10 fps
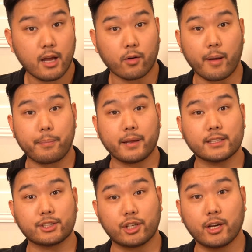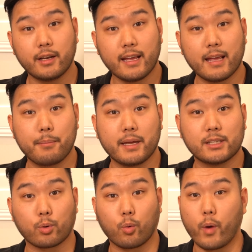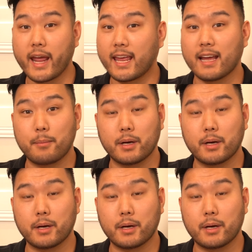Cramping is good. It means we're waking up